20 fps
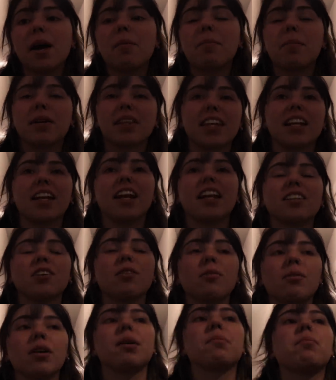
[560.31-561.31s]
But then I
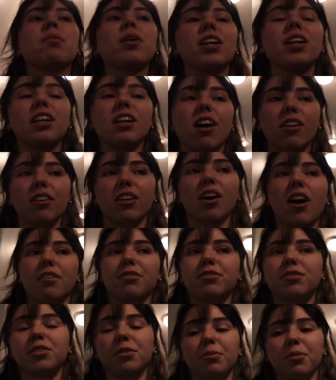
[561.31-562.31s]
don't want to put it all
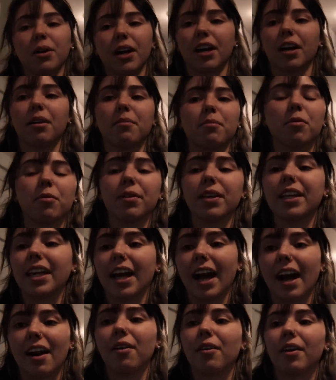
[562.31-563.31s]
off to where I'm a week
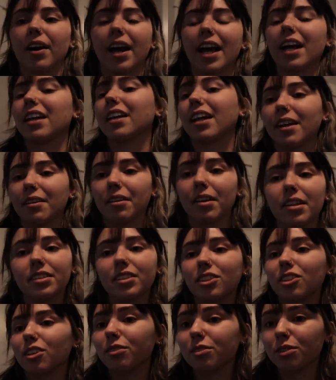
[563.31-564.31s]
out and I
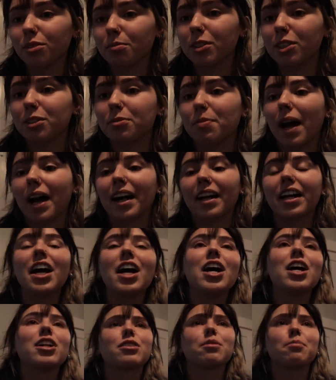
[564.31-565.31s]
still have so much to pack.
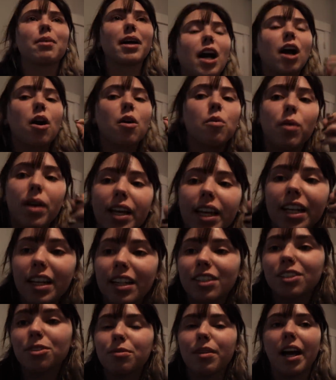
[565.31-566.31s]
So I'm like, what can
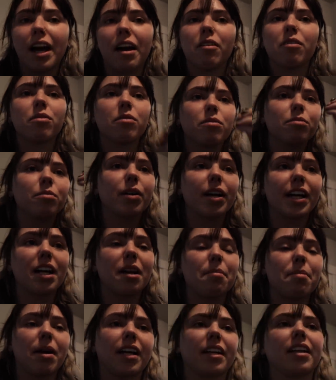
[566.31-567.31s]
I do now? What can
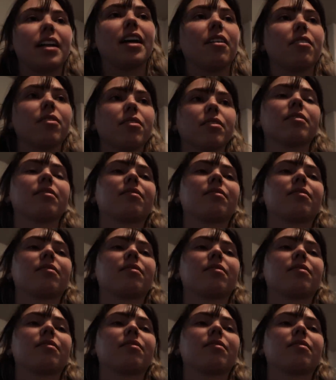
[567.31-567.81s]
I pack now?